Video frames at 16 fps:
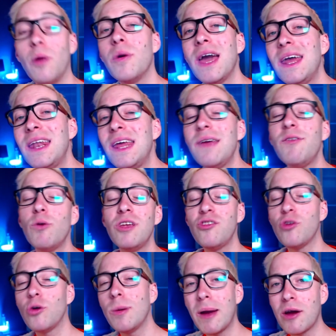again, if you
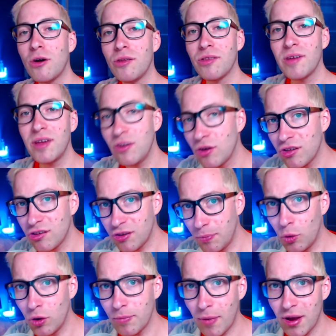enjoy my content, you can
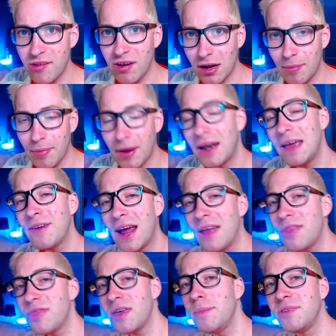support my channel by leaving
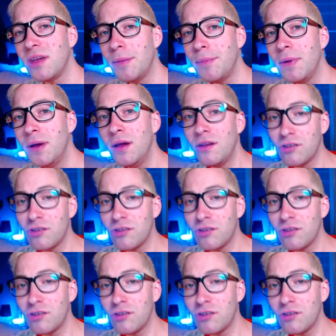a thumbs up,